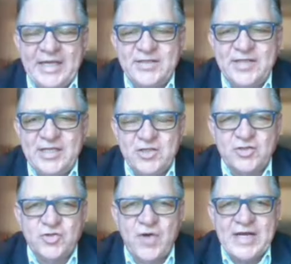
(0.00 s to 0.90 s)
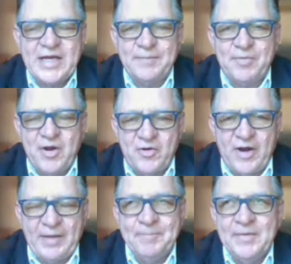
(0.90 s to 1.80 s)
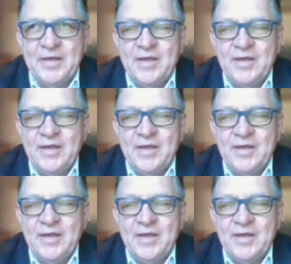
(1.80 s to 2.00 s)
a teacher training program